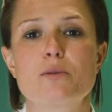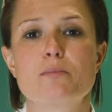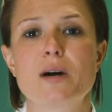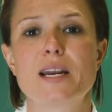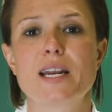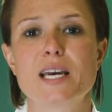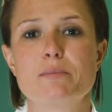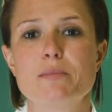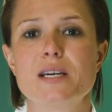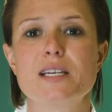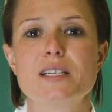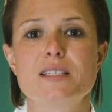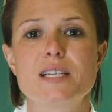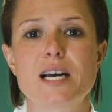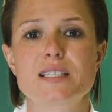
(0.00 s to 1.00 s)
my name
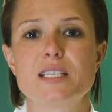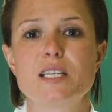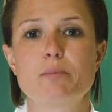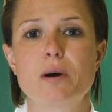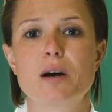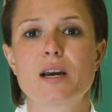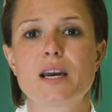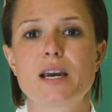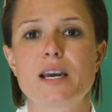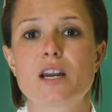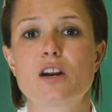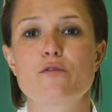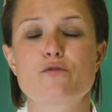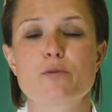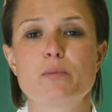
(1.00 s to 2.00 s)
is Natalie Bungay and
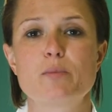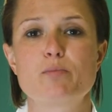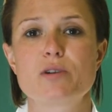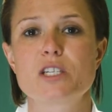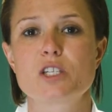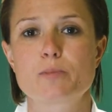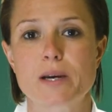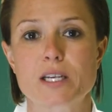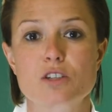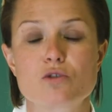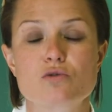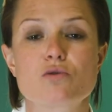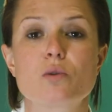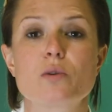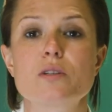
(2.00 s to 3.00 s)
I'm from the British Pest
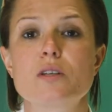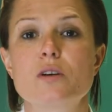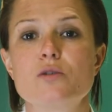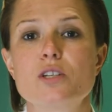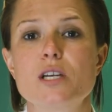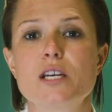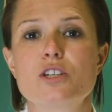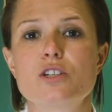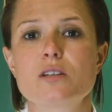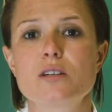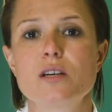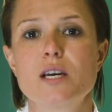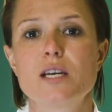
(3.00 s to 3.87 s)
Control Association.